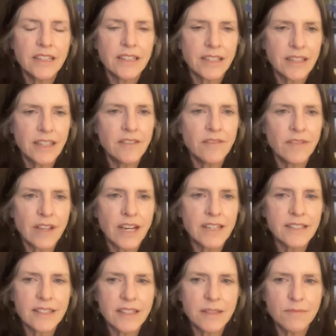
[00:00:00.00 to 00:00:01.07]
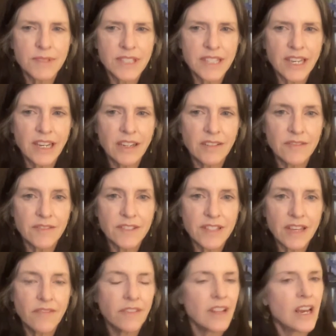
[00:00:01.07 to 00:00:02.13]
that they've lost themselves.
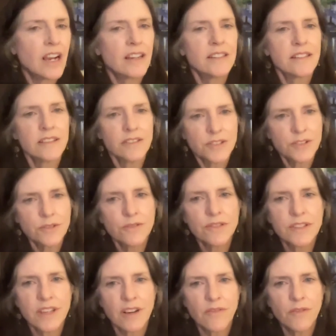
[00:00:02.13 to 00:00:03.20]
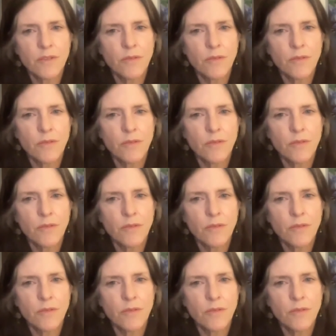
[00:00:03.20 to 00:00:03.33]
They've locked their true self